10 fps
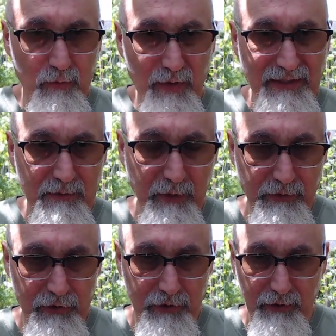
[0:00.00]
wet
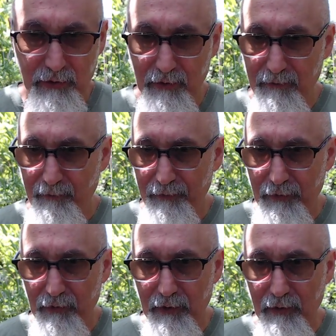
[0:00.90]
sponge
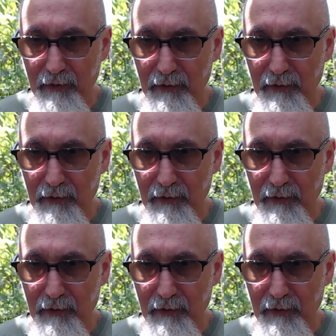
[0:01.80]
okay